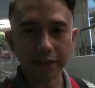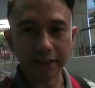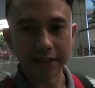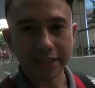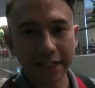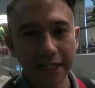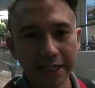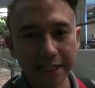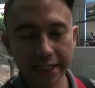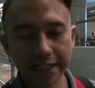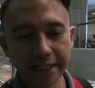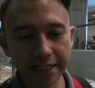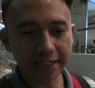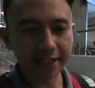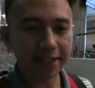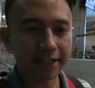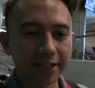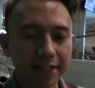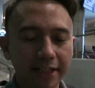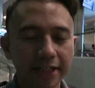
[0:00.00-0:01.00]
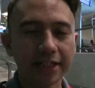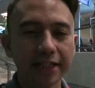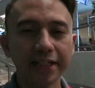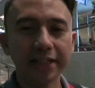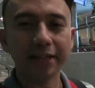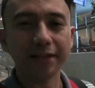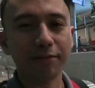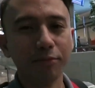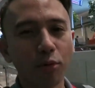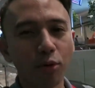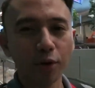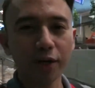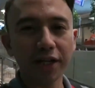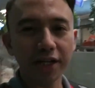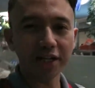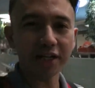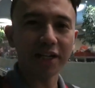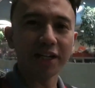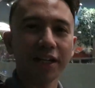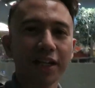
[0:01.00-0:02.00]
the check-in and
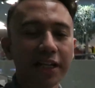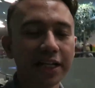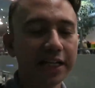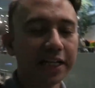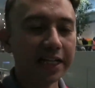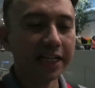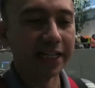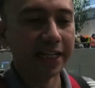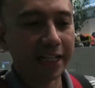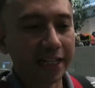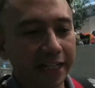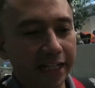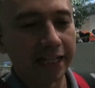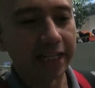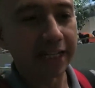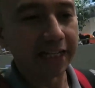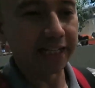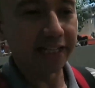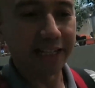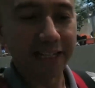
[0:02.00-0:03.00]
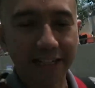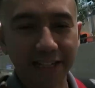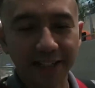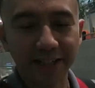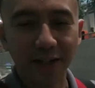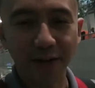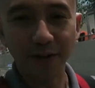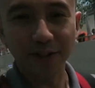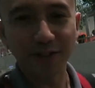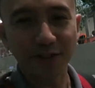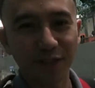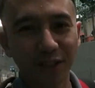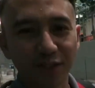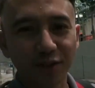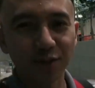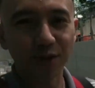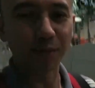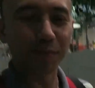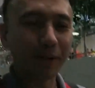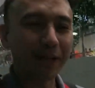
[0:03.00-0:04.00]
boarding and going straight
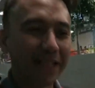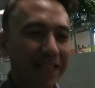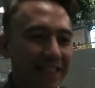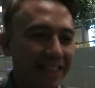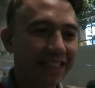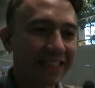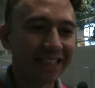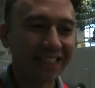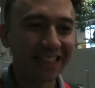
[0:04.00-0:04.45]
to the plane.